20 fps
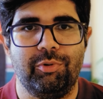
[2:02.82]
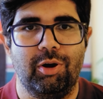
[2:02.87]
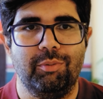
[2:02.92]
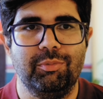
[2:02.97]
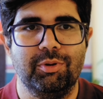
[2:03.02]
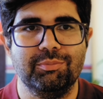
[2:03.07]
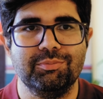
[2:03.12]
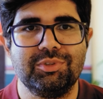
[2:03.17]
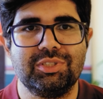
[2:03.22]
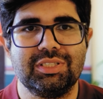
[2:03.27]

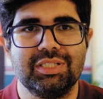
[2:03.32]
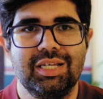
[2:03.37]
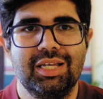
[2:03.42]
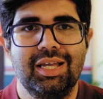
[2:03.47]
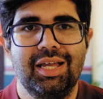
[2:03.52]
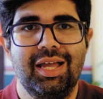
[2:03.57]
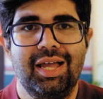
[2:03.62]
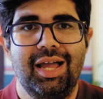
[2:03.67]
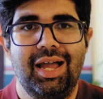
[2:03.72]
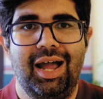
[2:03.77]
problems.
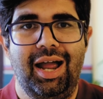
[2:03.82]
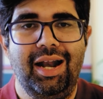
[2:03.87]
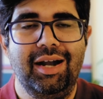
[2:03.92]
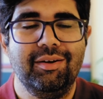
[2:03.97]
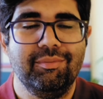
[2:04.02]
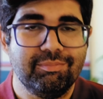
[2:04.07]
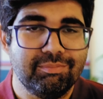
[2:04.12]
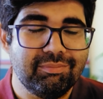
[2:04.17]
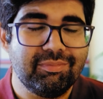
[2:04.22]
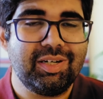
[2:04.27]

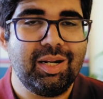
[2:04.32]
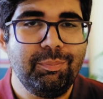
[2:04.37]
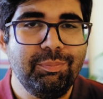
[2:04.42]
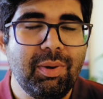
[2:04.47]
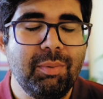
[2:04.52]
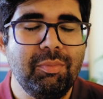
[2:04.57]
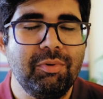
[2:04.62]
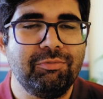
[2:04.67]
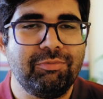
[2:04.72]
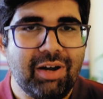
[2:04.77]
And tip
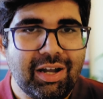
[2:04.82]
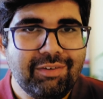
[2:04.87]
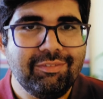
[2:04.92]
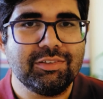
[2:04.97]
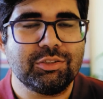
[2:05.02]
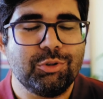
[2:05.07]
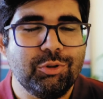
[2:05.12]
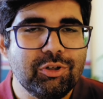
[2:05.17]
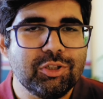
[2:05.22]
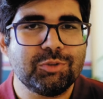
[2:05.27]
number 5
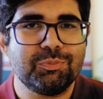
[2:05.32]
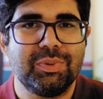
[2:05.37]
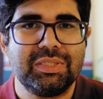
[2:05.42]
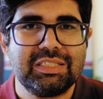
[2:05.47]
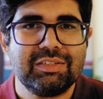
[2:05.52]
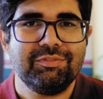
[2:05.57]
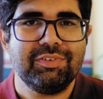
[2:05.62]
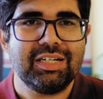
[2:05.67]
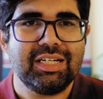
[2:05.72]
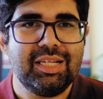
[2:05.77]
is going to
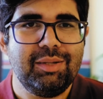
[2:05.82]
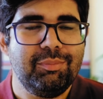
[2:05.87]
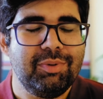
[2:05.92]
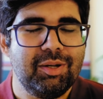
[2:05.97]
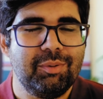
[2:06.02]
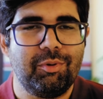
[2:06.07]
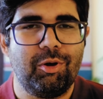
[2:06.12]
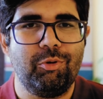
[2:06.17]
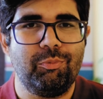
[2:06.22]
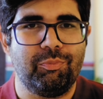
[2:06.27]
specifically be
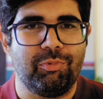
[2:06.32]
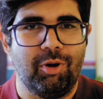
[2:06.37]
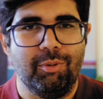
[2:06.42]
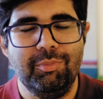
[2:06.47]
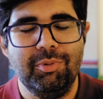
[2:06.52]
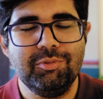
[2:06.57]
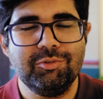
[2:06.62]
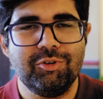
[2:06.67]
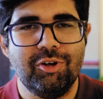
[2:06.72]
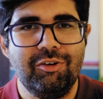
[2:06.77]
about
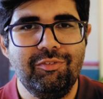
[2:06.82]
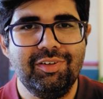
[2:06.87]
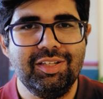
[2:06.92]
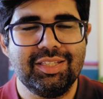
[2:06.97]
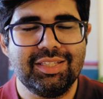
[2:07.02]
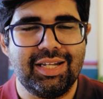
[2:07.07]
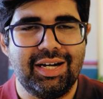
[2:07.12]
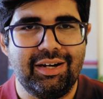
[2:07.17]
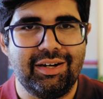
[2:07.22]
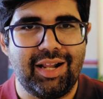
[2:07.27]
problem
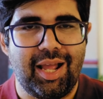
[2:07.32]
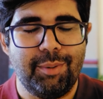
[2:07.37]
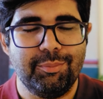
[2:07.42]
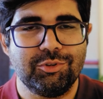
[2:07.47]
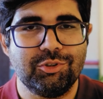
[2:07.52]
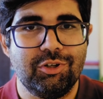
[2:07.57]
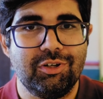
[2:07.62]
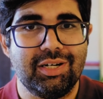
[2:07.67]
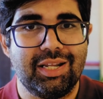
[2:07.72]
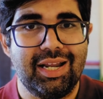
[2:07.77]
solving that
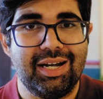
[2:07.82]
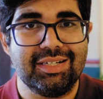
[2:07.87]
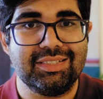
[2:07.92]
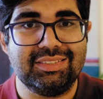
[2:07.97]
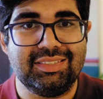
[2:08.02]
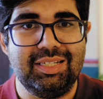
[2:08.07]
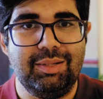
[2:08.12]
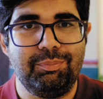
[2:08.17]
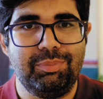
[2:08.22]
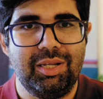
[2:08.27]
Amazon
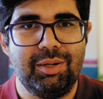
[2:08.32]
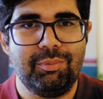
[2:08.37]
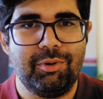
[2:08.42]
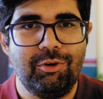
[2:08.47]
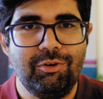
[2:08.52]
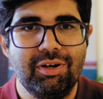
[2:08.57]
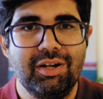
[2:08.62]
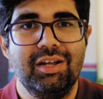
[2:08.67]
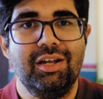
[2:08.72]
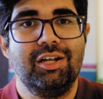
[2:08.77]
cares deeply
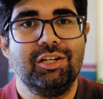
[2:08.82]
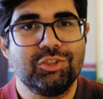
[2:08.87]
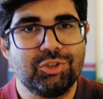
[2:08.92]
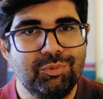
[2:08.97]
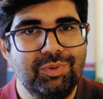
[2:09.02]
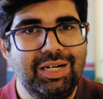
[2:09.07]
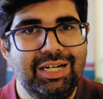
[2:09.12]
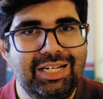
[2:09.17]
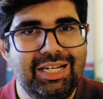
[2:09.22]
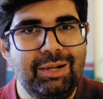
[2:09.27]
about. So
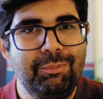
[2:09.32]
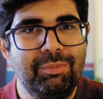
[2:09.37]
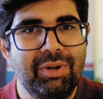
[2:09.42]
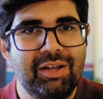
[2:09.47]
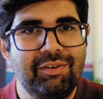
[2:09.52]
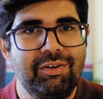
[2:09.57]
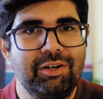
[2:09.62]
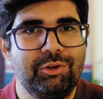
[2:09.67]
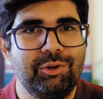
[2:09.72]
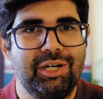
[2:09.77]
we'll deep
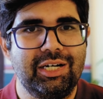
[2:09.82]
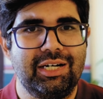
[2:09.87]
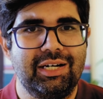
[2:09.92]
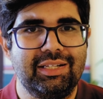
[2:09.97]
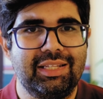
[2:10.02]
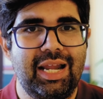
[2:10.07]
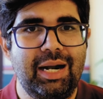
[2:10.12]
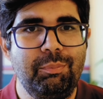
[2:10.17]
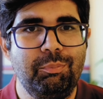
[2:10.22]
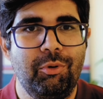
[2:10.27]
dive into it
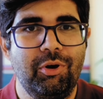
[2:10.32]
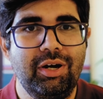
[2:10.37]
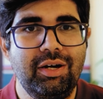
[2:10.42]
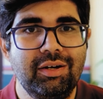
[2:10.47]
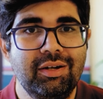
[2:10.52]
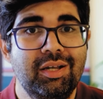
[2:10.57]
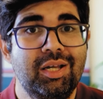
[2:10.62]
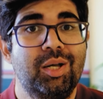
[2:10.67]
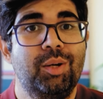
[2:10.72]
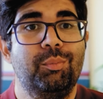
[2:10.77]
at that point.
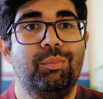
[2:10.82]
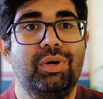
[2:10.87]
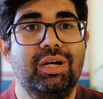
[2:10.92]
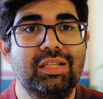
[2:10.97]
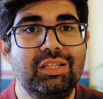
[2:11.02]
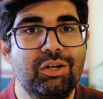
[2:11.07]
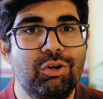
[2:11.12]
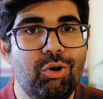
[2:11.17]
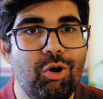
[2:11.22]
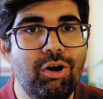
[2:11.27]
But
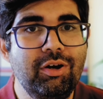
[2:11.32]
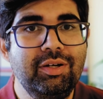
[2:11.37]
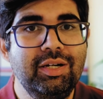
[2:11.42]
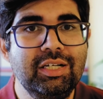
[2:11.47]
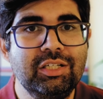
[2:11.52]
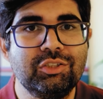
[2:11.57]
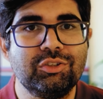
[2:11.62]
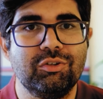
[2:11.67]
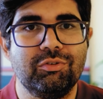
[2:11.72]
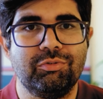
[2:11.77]
in the
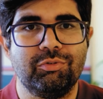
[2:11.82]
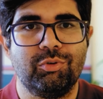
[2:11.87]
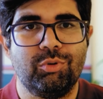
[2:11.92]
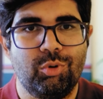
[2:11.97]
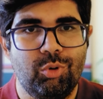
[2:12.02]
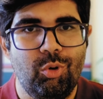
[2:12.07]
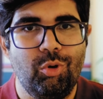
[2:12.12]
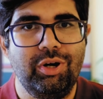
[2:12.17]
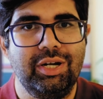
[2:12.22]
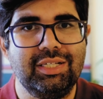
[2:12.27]
context of
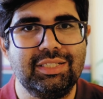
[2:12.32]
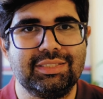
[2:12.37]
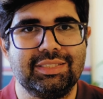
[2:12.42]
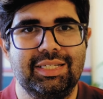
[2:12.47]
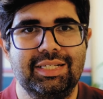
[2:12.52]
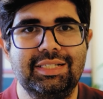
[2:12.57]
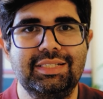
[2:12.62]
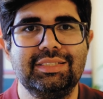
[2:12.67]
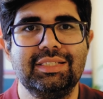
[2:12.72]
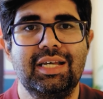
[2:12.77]
coding
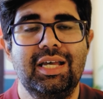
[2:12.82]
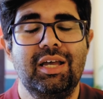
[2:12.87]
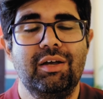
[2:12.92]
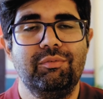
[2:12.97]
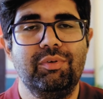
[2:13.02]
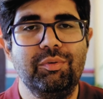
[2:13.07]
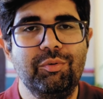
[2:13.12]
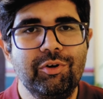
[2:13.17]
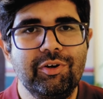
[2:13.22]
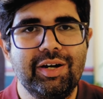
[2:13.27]
skills,
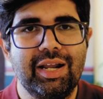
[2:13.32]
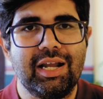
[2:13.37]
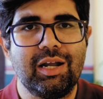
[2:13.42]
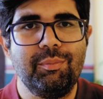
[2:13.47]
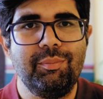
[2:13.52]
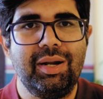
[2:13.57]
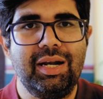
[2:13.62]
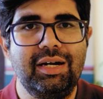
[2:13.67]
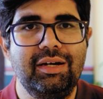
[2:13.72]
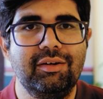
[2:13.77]
we would
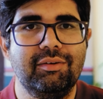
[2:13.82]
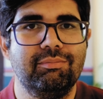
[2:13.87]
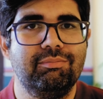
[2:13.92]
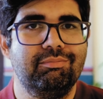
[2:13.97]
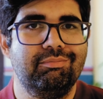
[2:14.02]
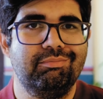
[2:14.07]
recommend